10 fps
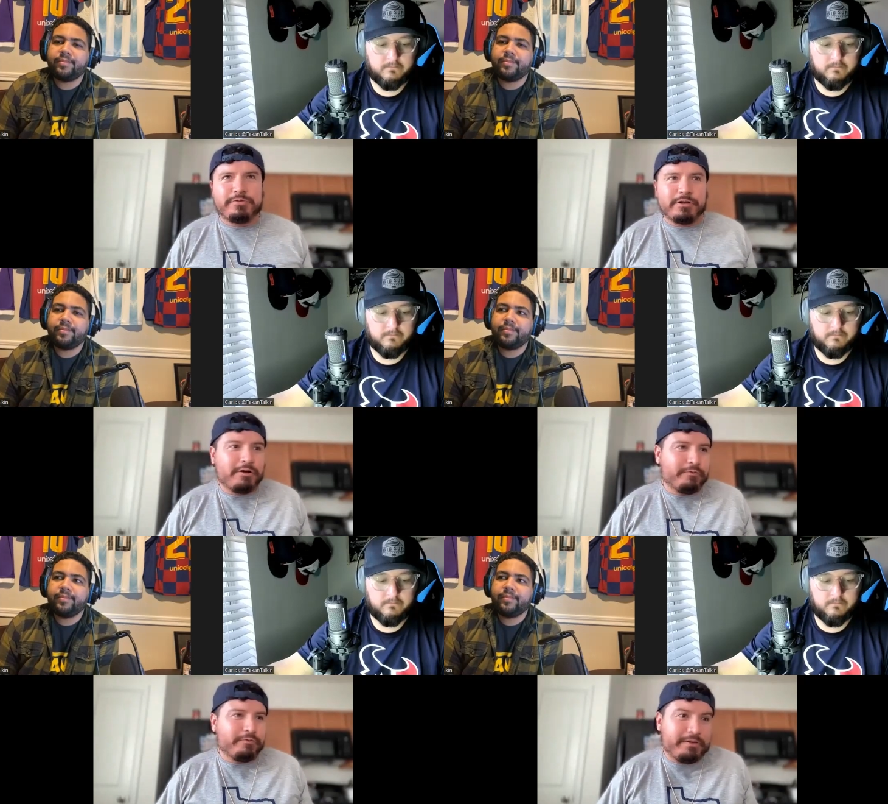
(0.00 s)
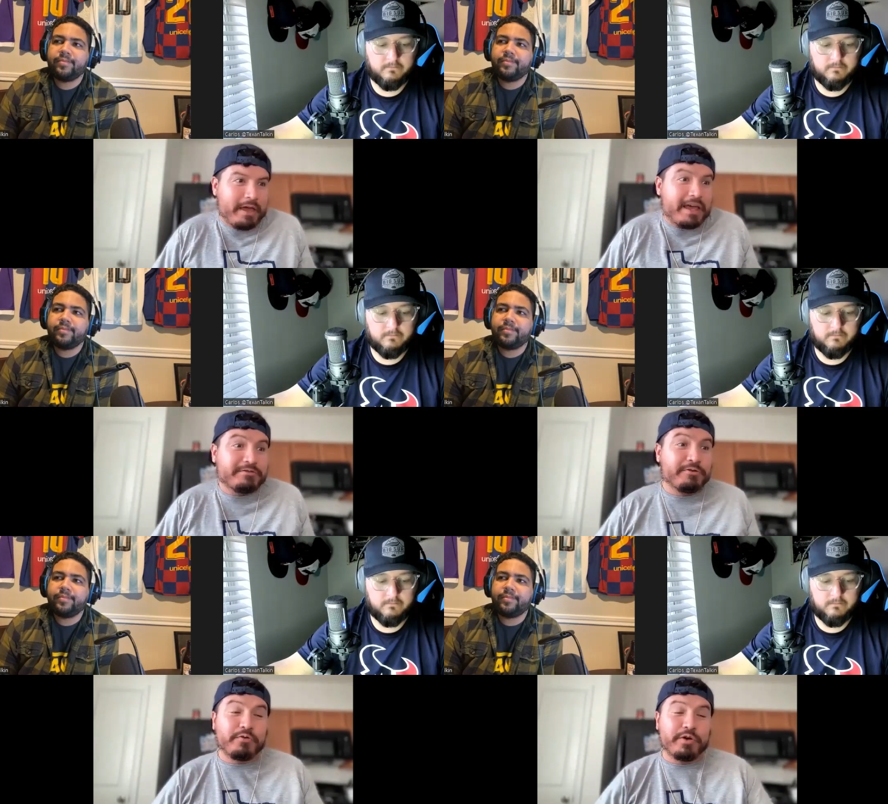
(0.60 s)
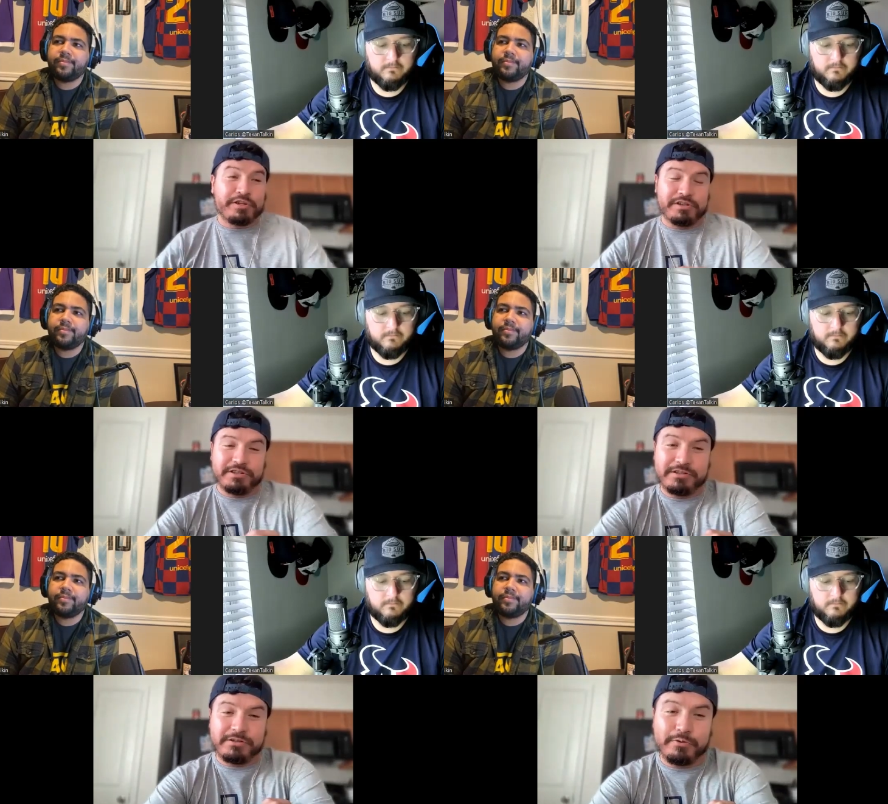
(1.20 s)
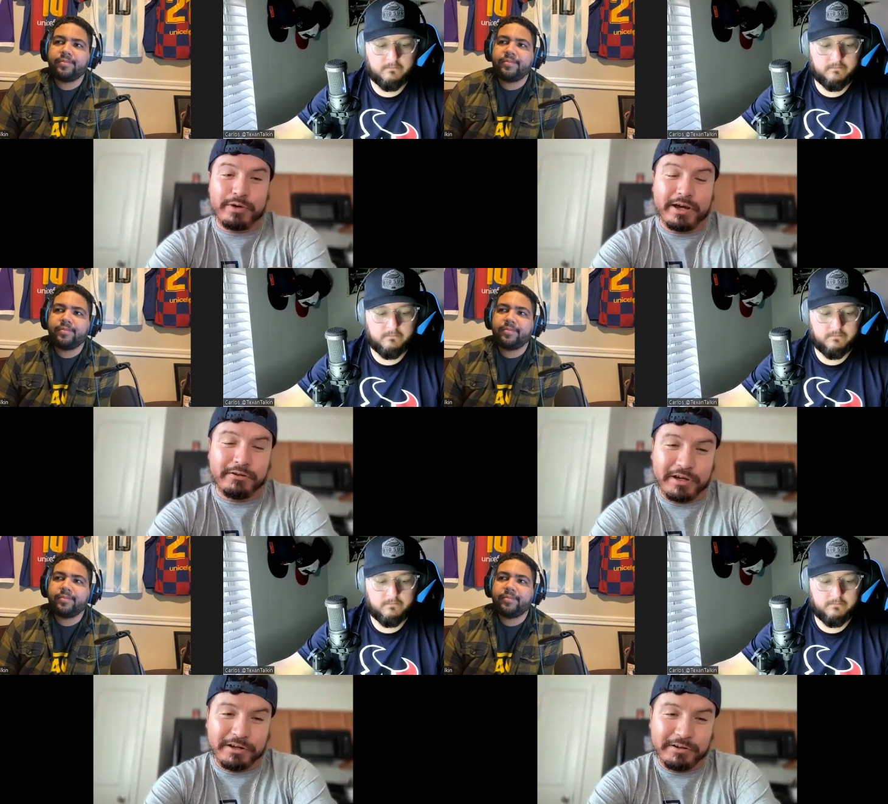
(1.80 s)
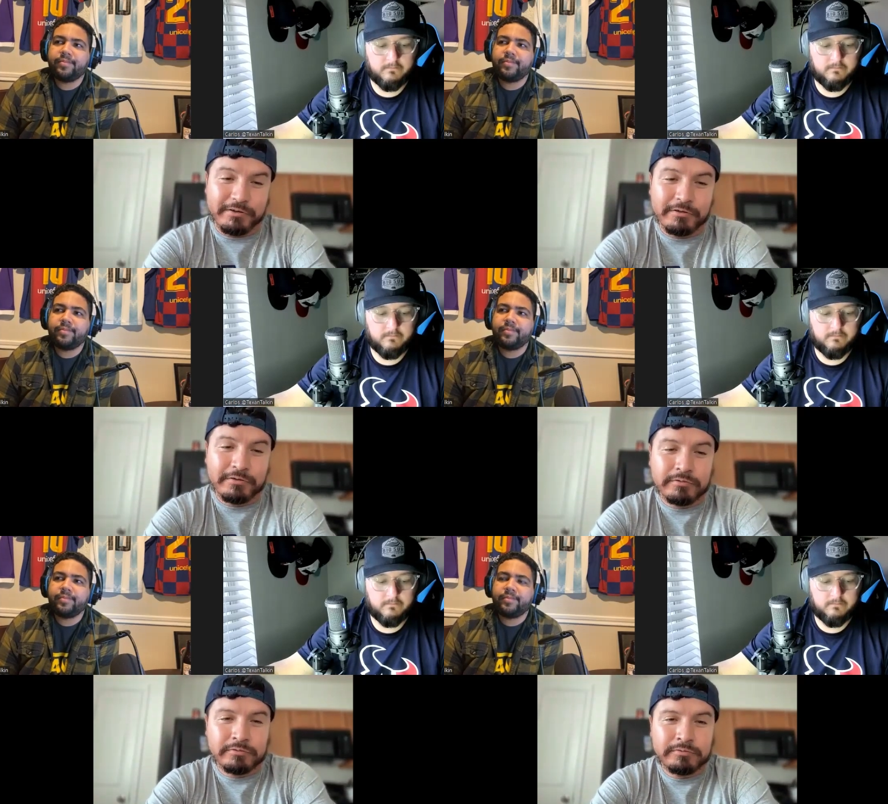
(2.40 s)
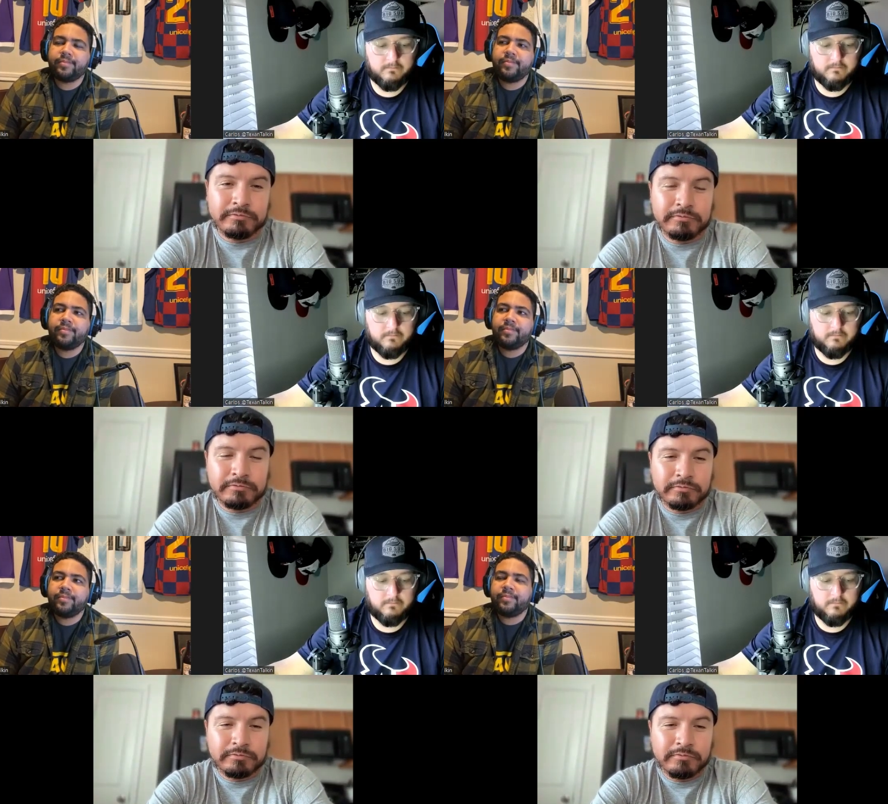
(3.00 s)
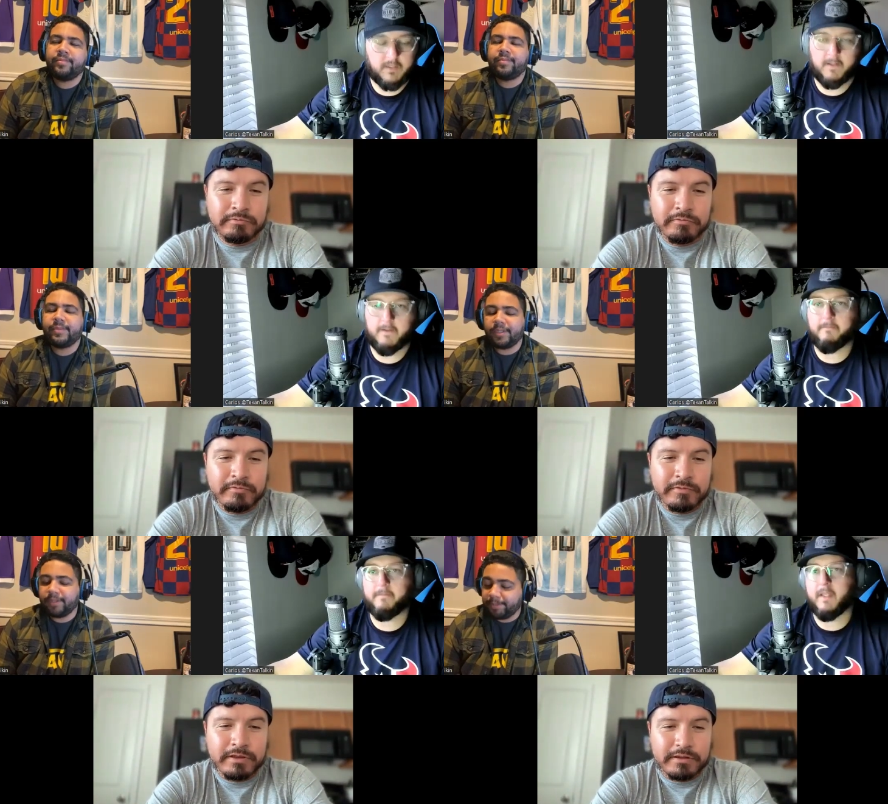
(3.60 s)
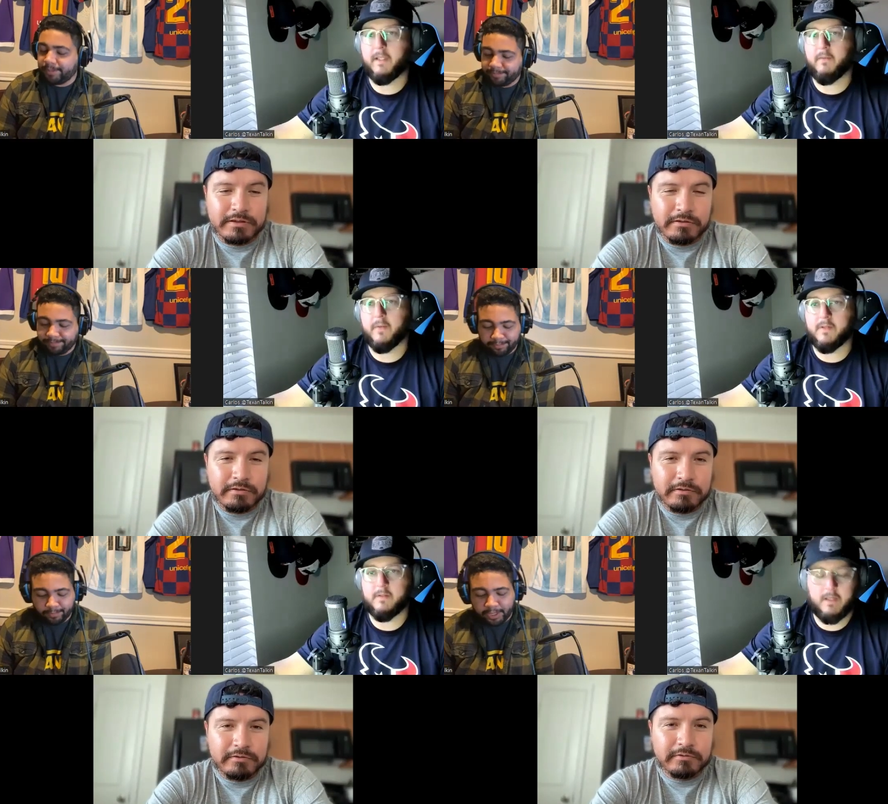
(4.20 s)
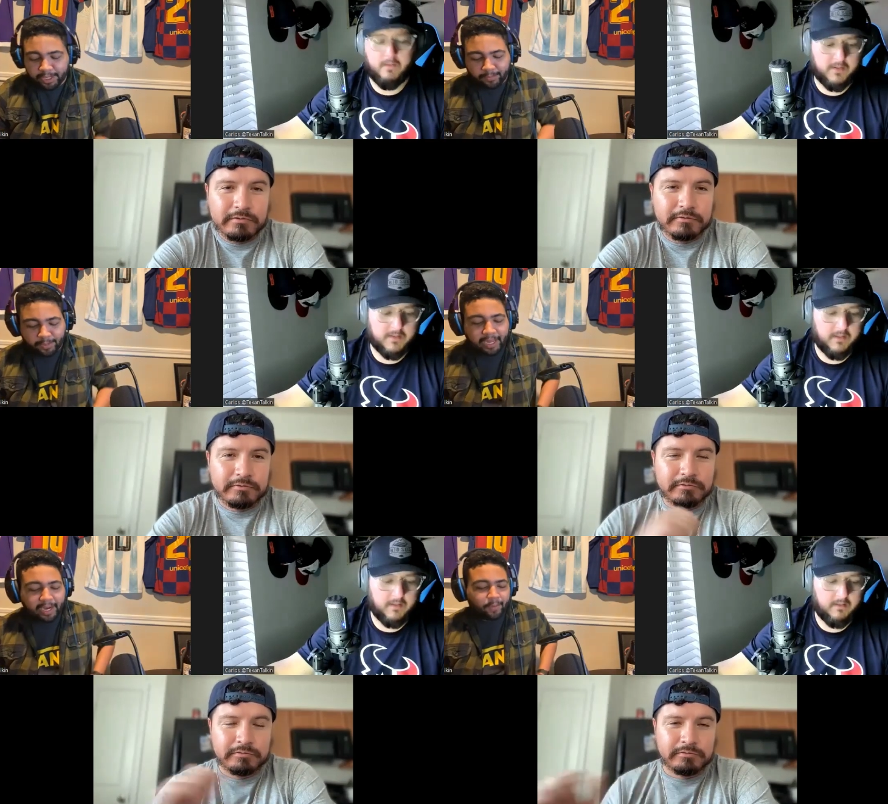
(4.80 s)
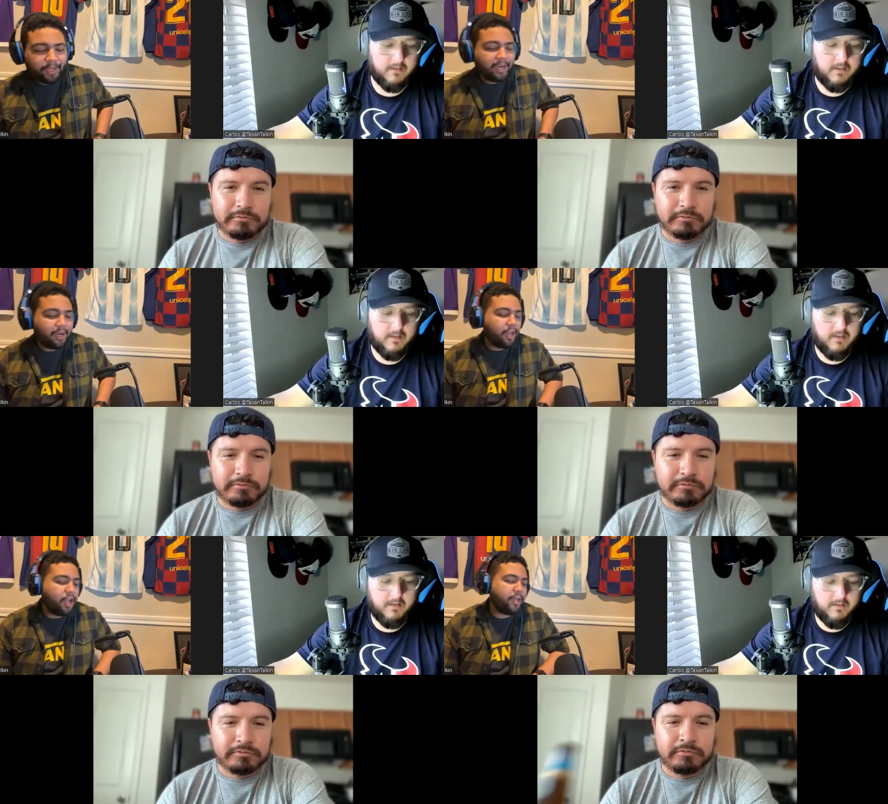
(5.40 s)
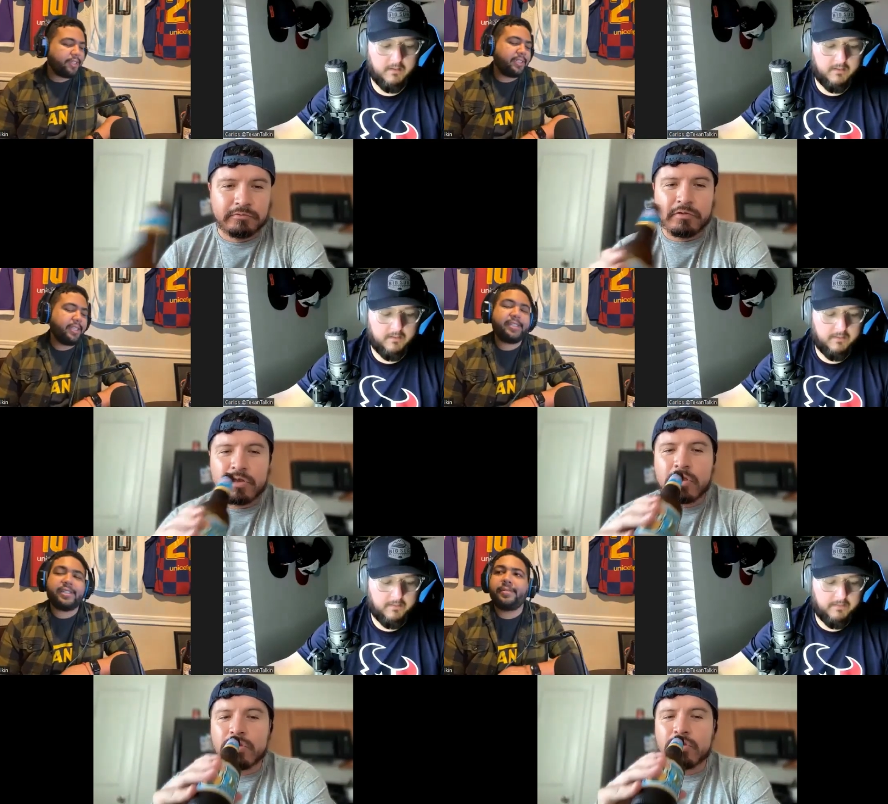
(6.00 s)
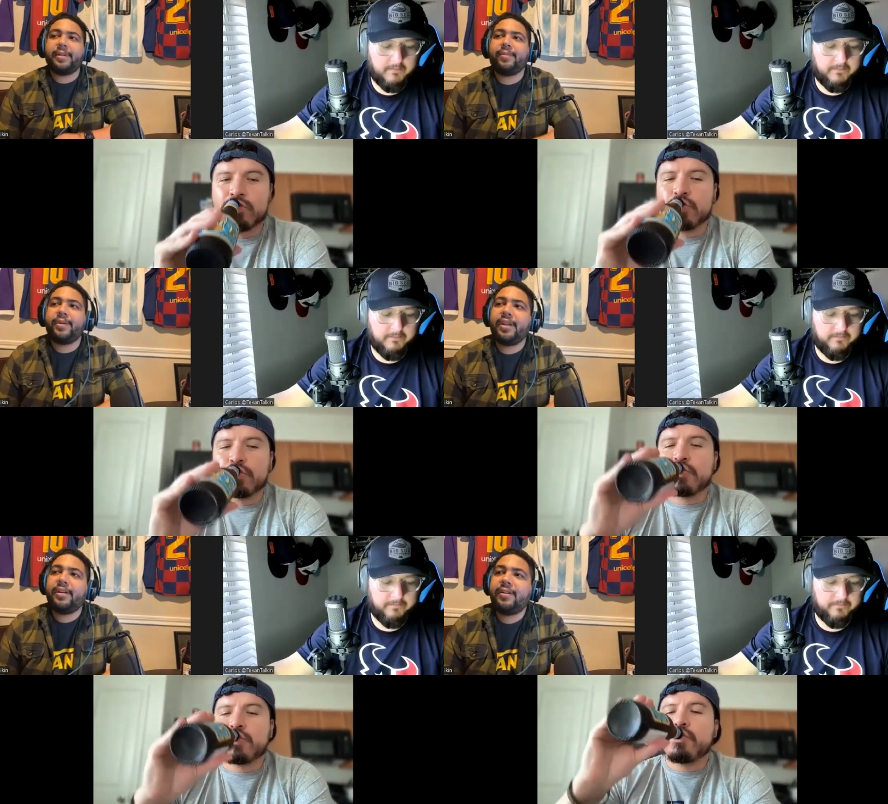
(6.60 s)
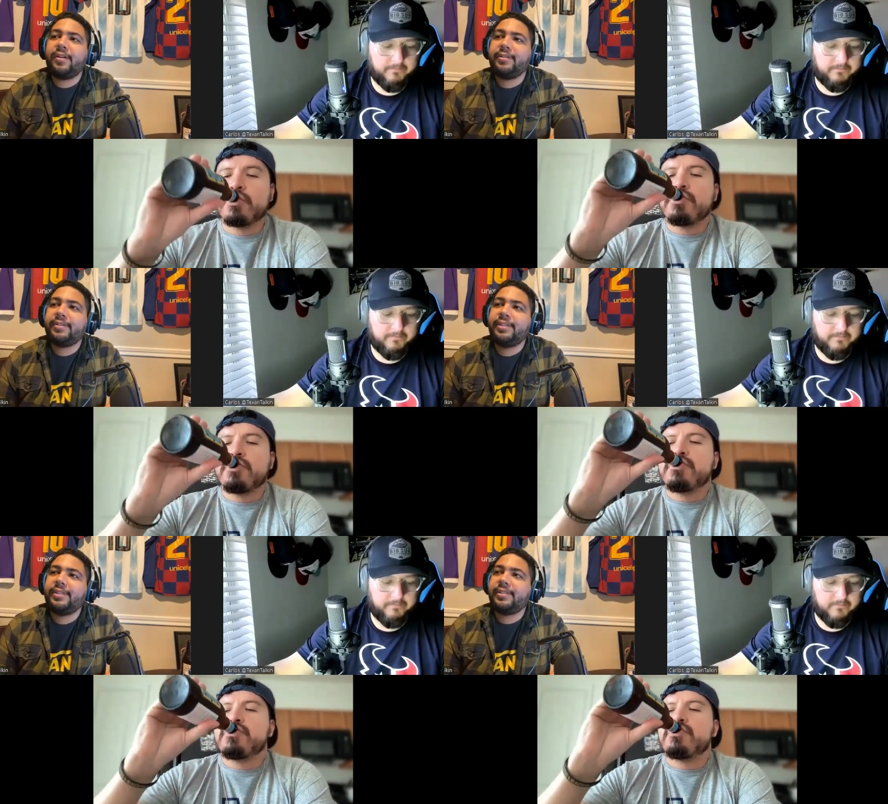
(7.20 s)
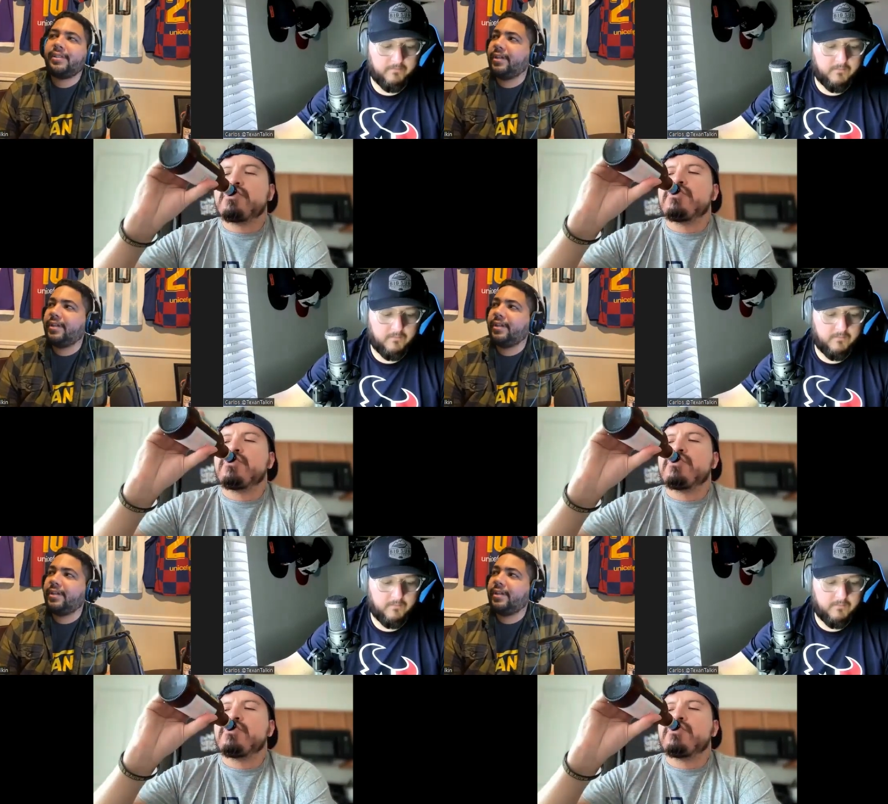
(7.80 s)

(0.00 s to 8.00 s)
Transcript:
Speaker 1: saw we answered no questions the way I look at it.
Speaker 2: Oh, yeah, it, we got a, we got a, we got a long season, man. We got a long season